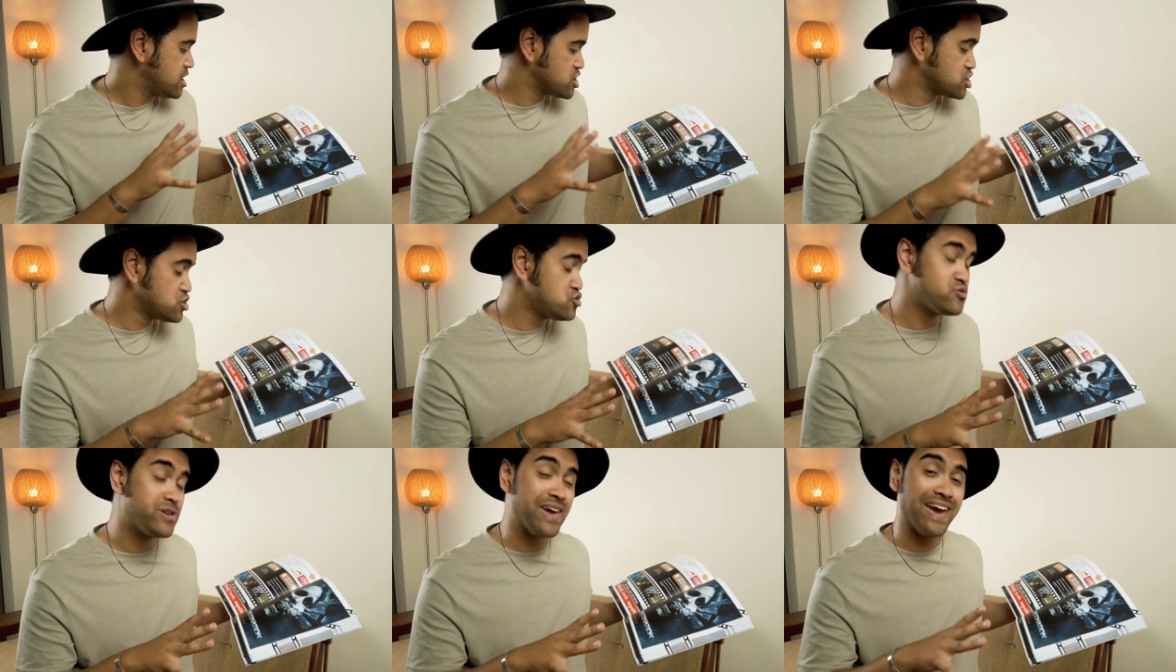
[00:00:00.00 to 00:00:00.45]

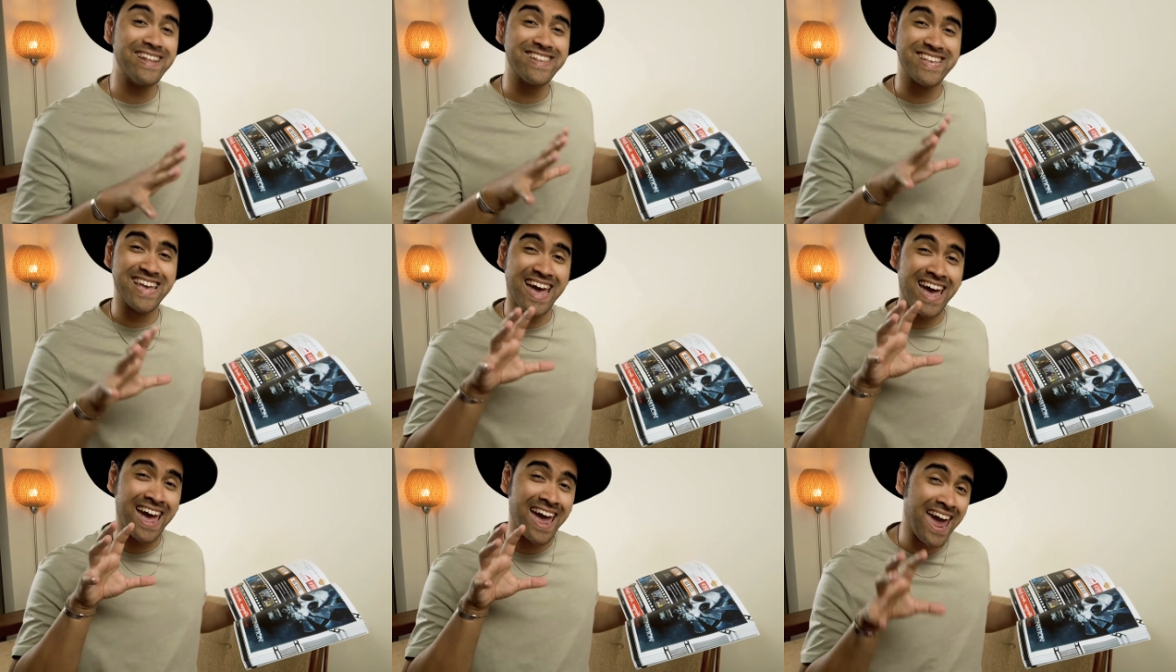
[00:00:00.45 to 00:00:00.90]
You
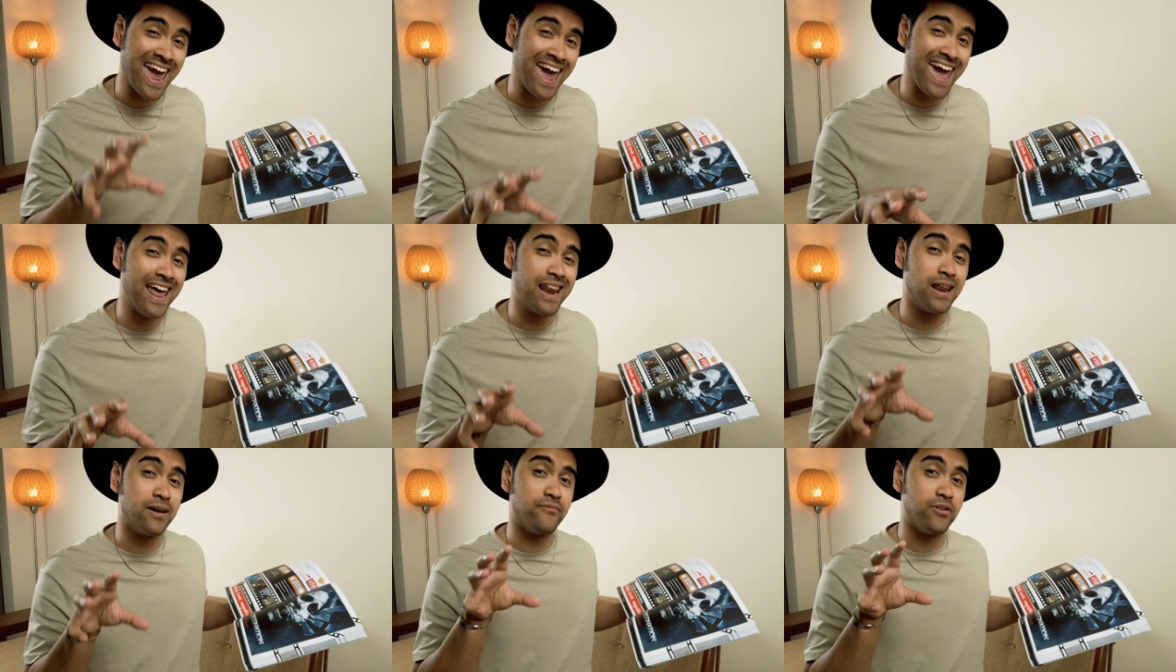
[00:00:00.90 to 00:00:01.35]
get a
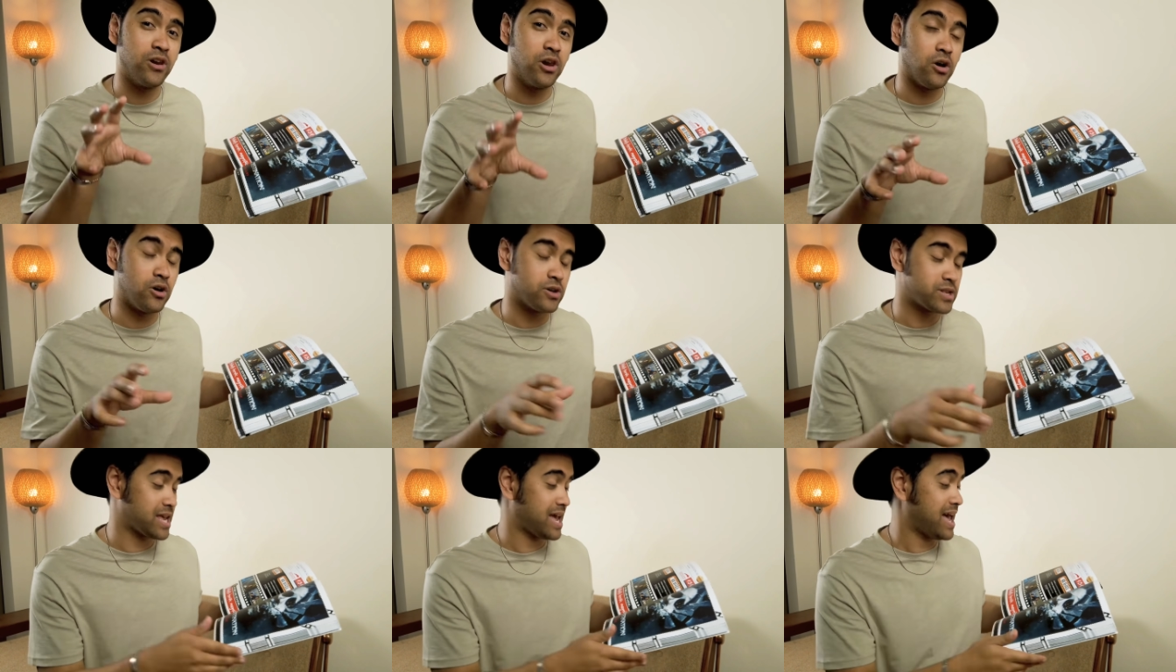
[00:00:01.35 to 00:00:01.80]
hell of a
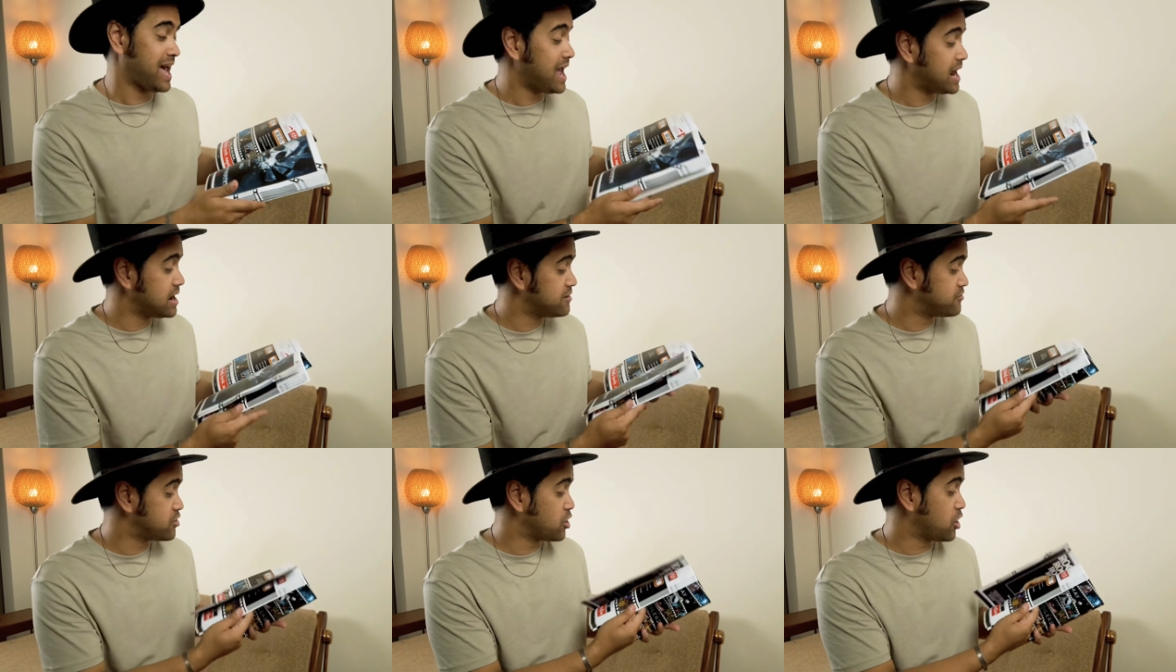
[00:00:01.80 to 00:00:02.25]
lot.
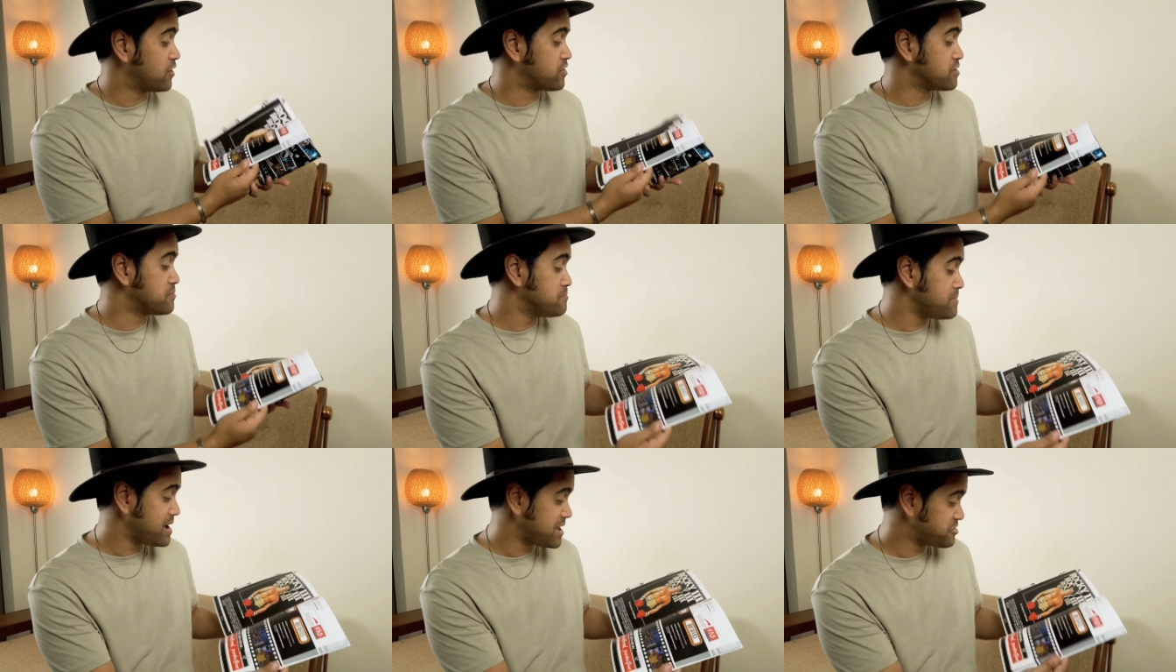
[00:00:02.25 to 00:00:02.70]
And
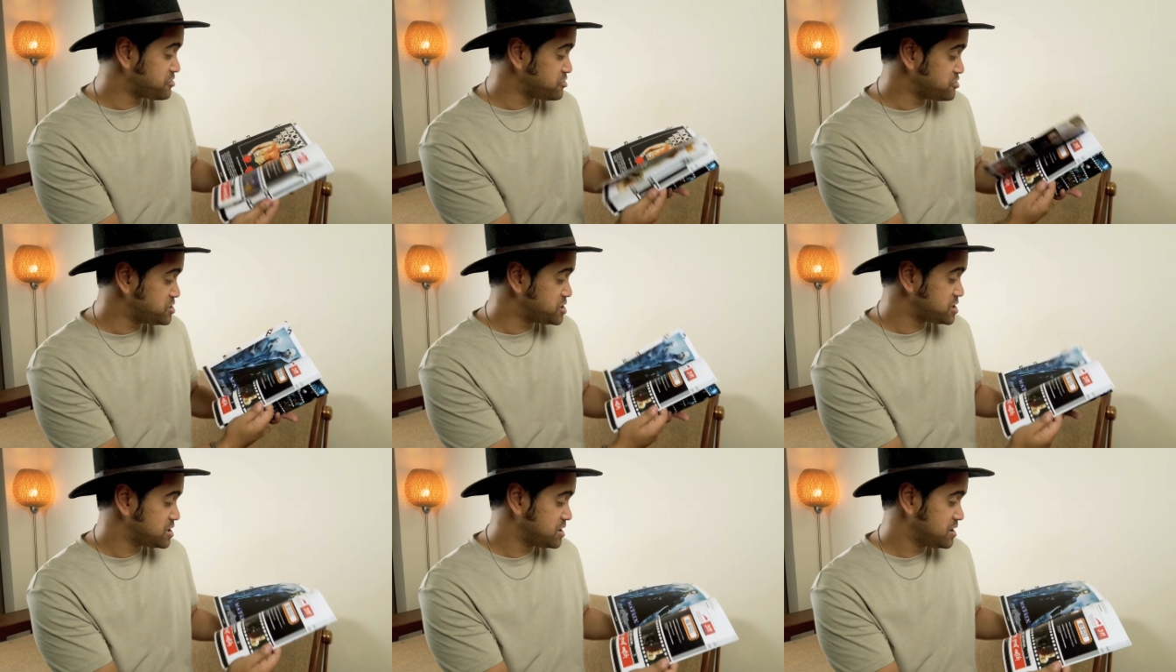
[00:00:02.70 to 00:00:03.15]
the
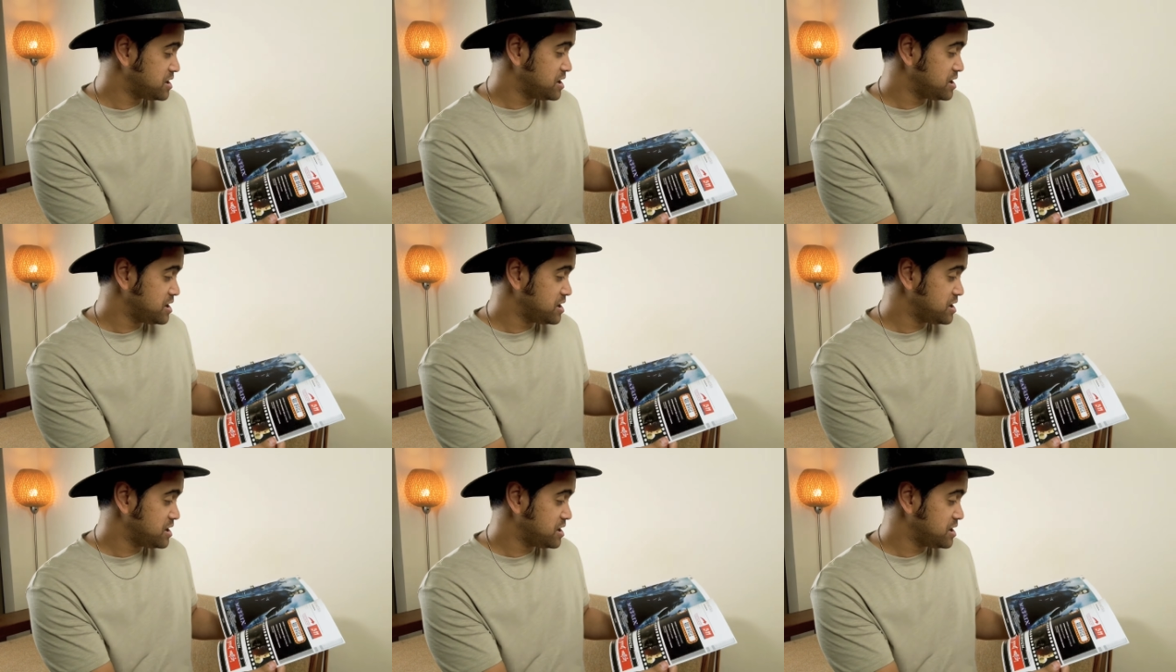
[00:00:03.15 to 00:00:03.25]
method,